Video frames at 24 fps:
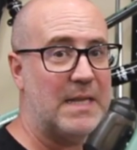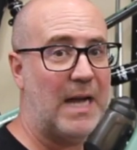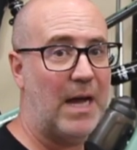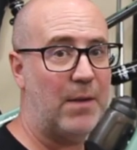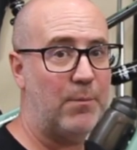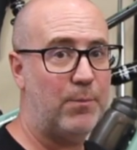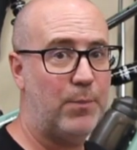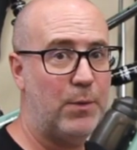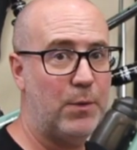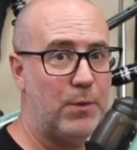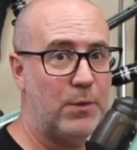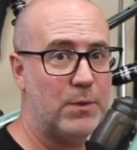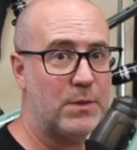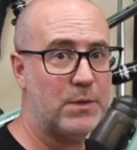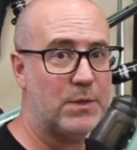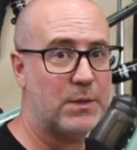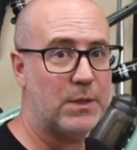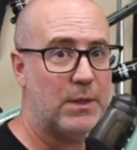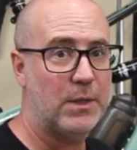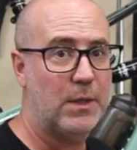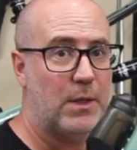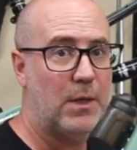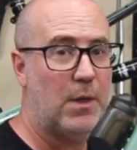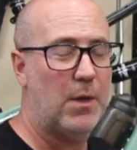not
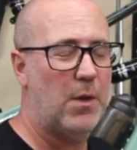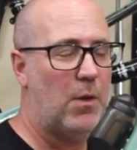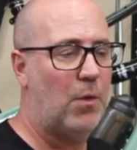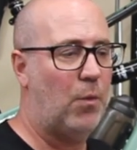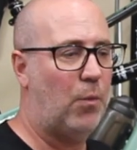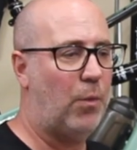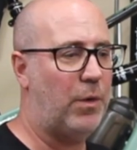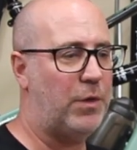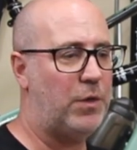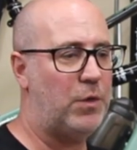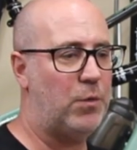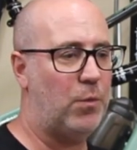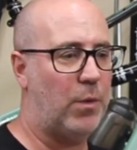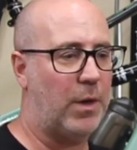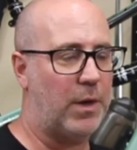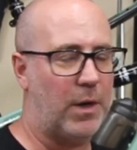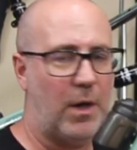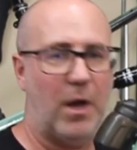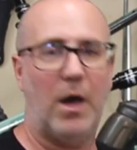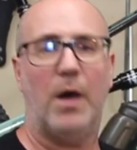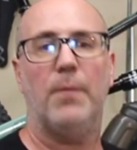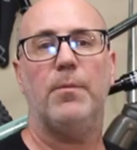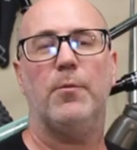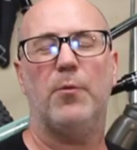boost, when you want
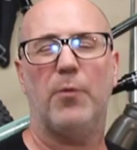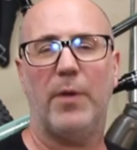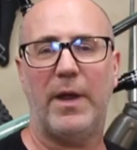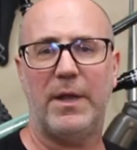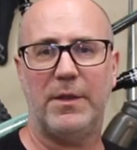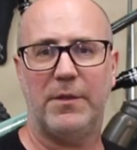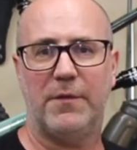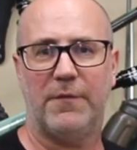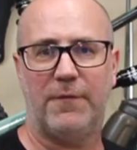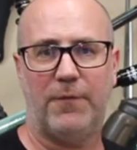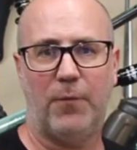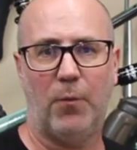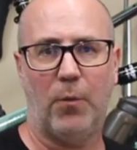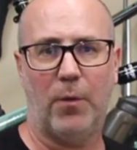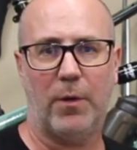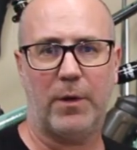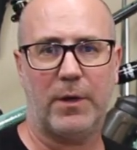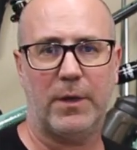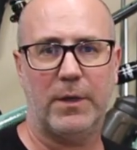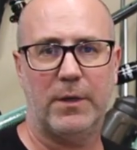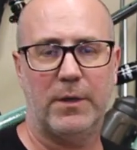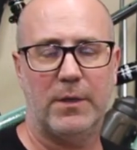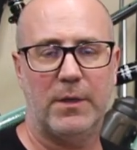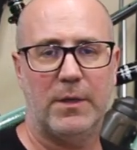to upgrade the
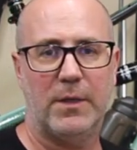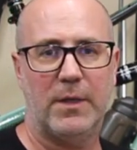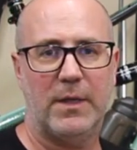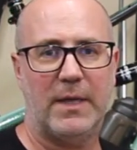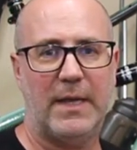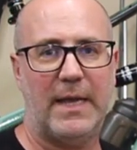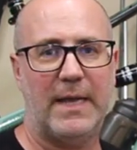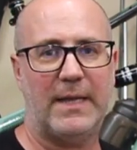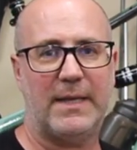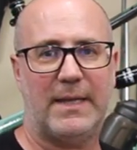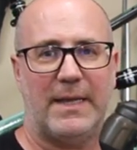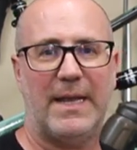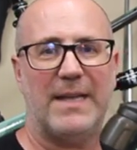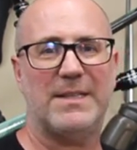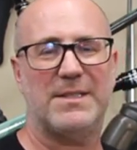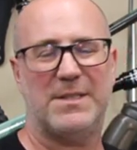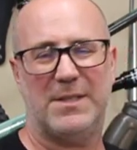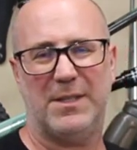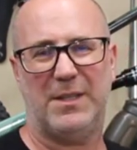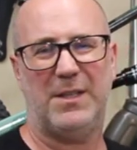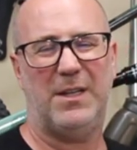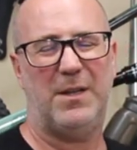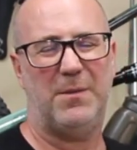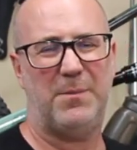fork, it
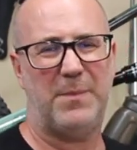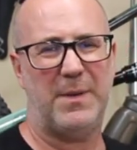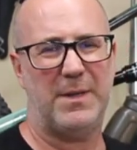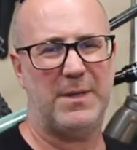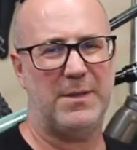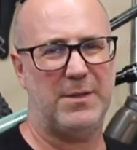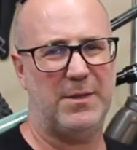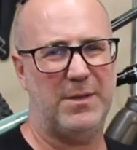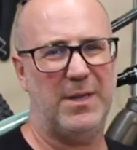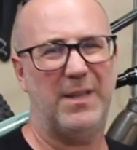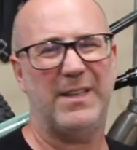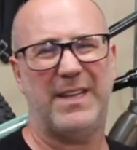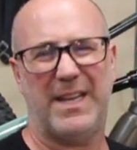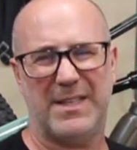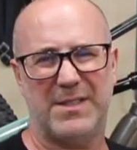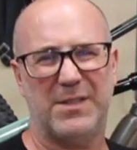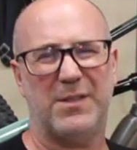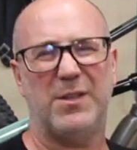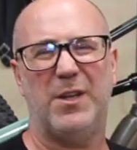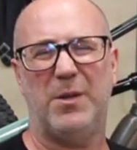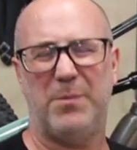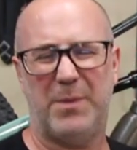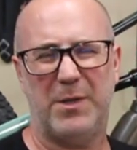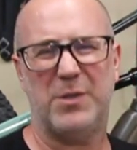gets a little bit, it gets
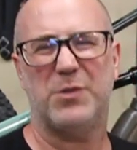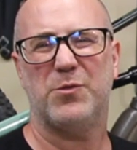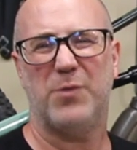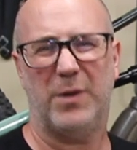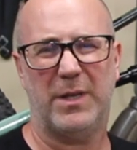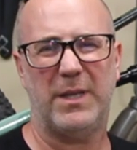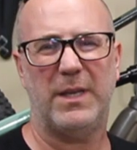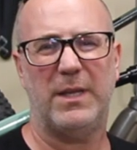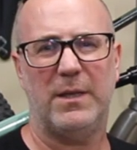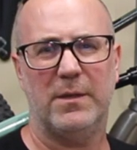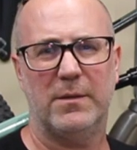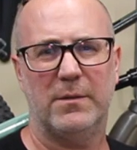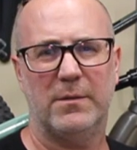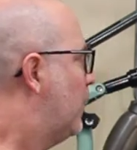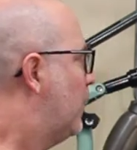a little bit tricky.